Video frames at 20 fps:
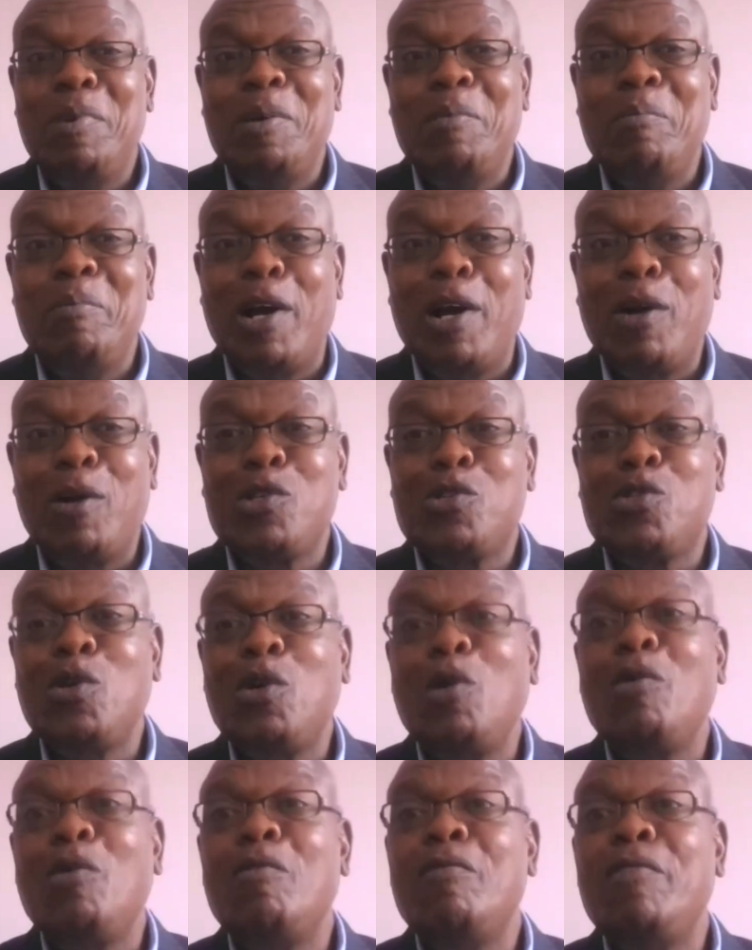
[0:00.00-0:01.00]
But
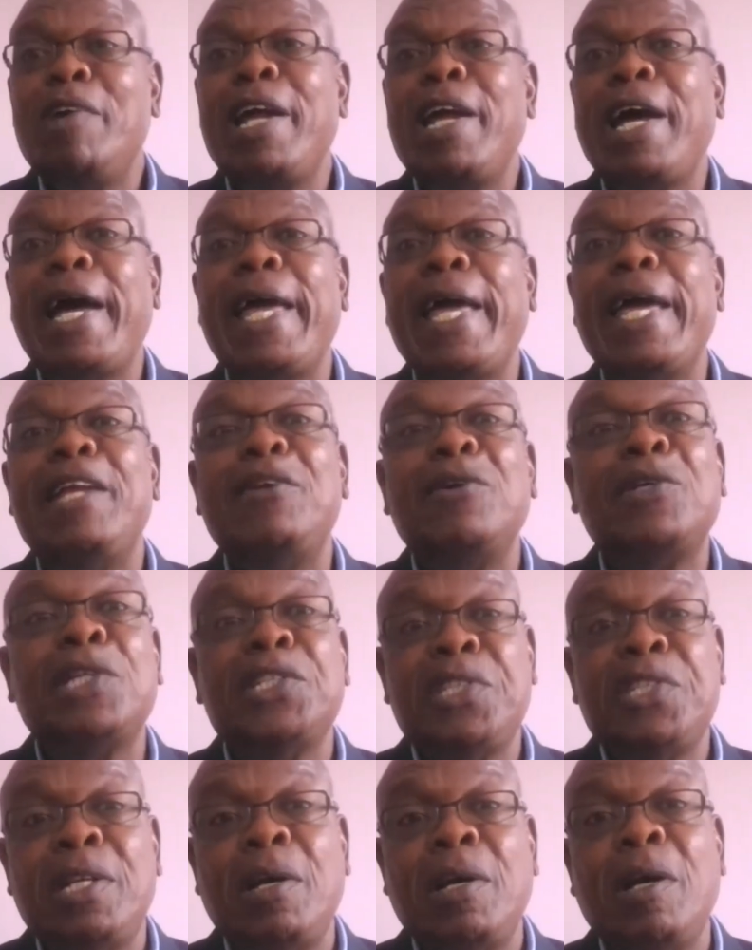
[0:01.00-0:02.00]
also very high
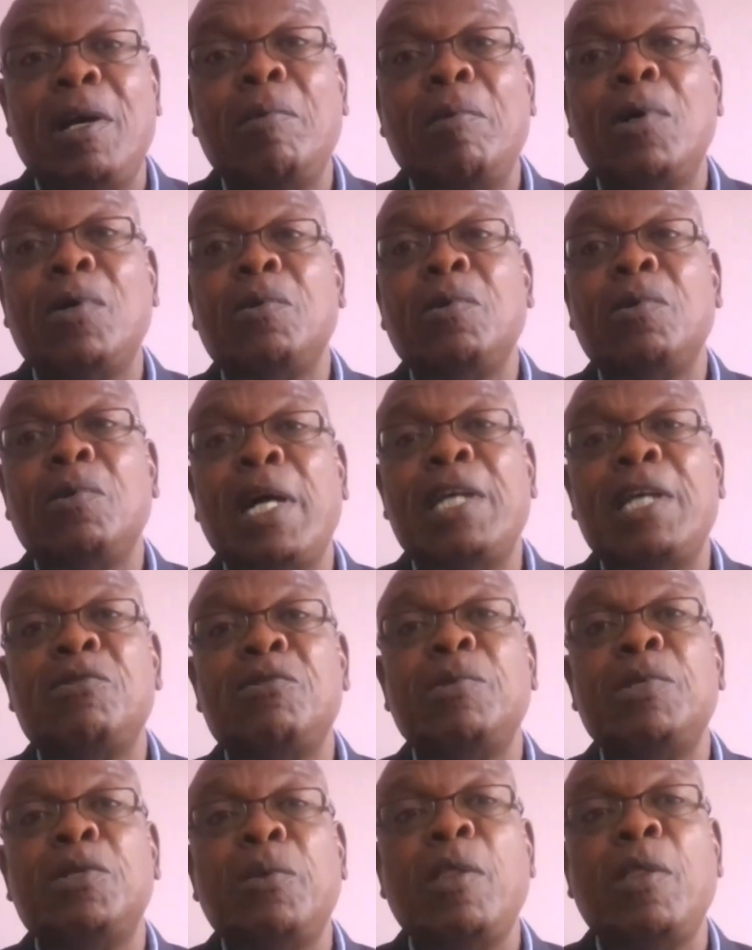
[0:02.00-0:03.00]
education, you know, as we do